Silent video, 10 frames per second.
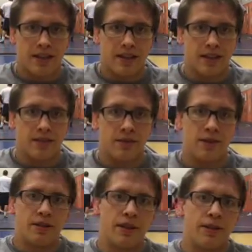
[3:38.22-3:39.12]

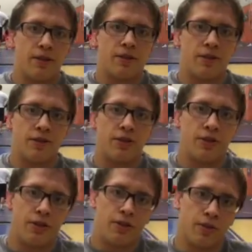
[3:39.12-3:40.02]
Well,
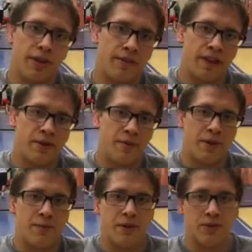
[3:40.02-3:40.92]
3 family
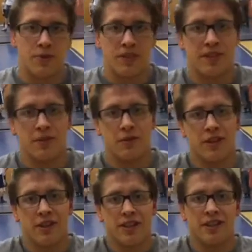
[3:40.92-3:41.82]
members went to North
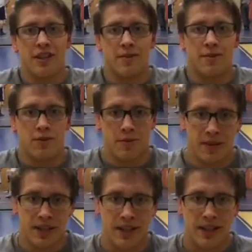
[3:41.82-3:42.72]
Carolina State before
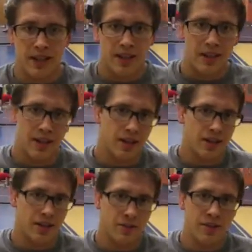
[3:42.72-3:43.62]
me.
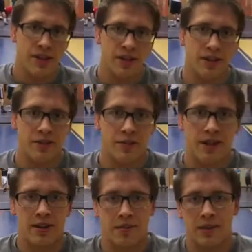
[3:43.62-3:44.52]
Me and Coach
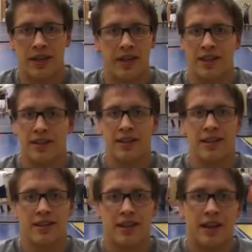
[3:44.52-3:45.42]
Pop,
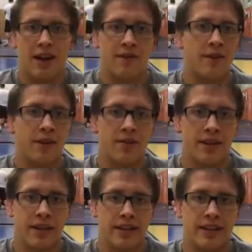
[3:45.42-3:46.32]
I feel like
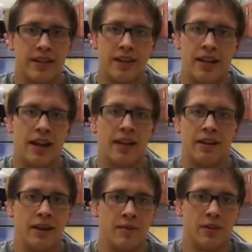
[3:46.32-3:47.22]
we connected.
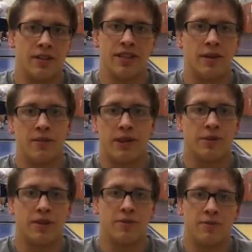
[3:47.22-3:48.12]
I'm on the same page
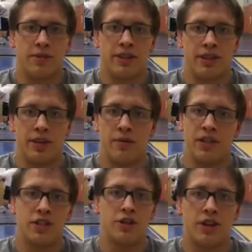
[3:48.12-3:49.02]
with him completely on
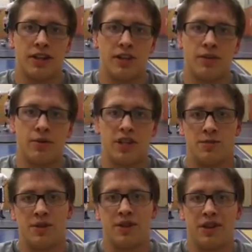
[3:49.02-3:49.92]
what he's trying to do, what
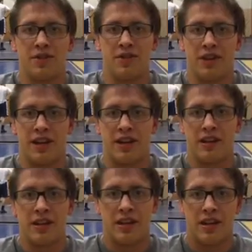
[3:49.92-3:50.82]
he's building over there.